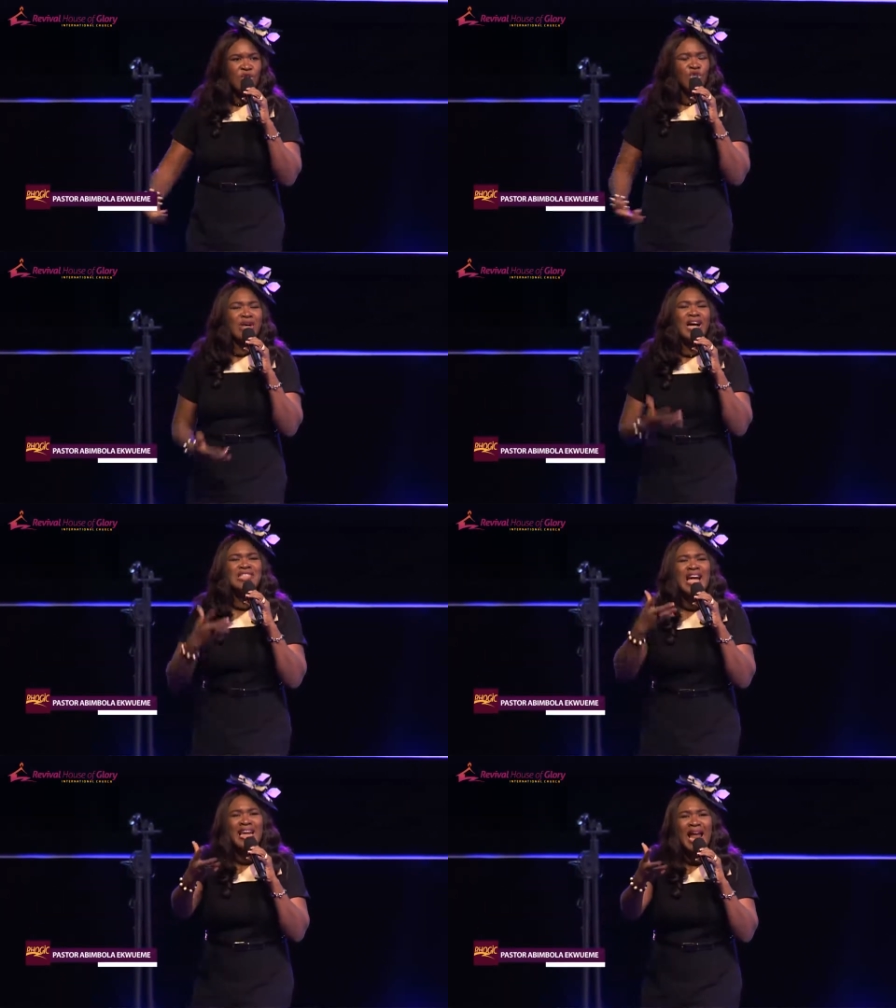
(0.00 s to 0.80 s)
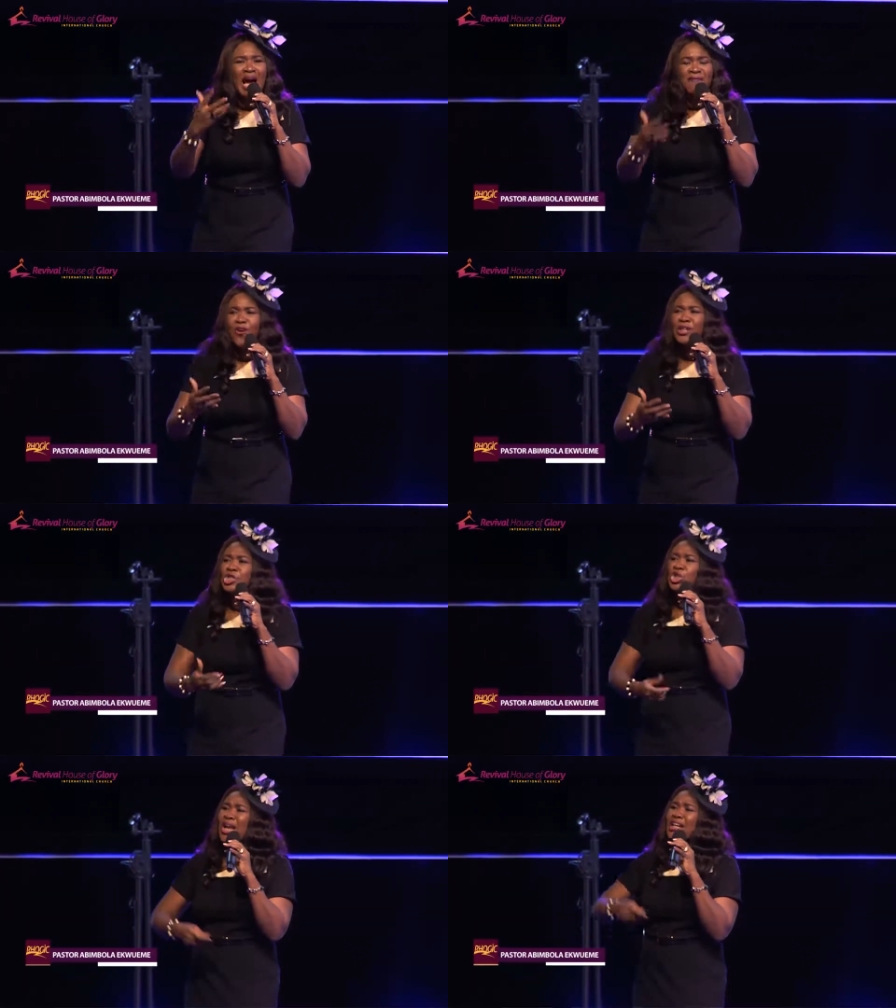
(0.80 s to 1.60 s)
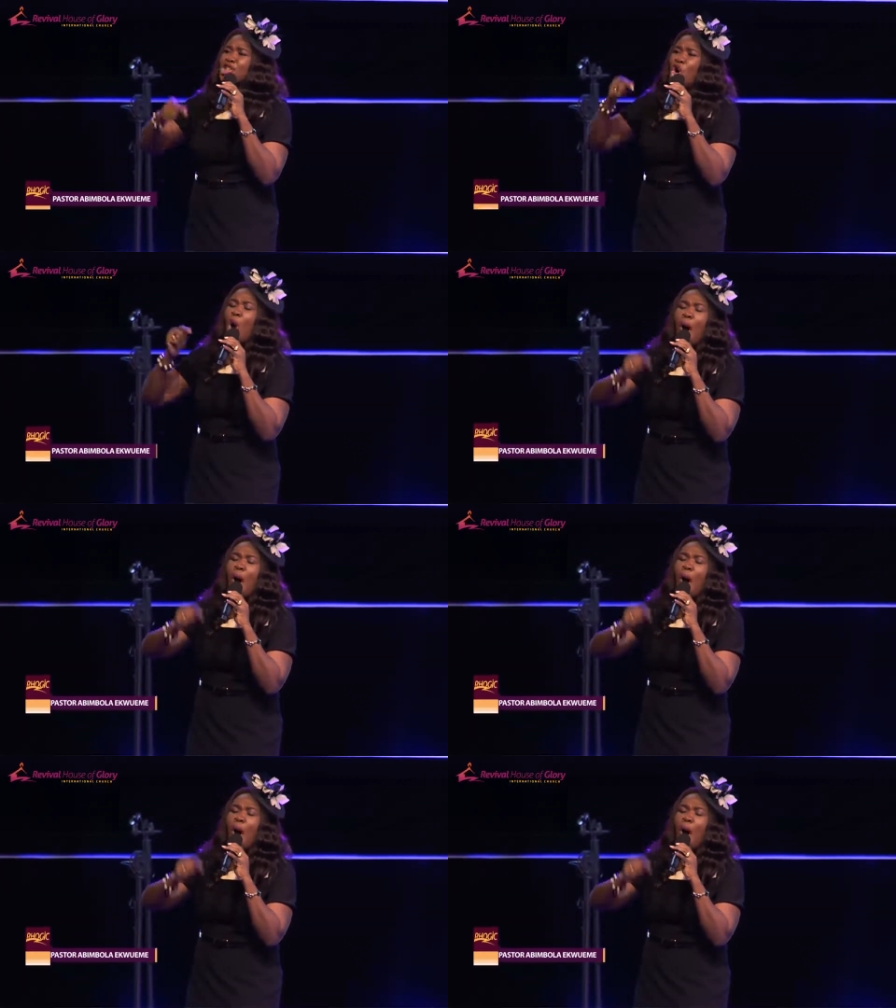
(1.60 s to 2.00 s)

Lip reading: You can't afford to let your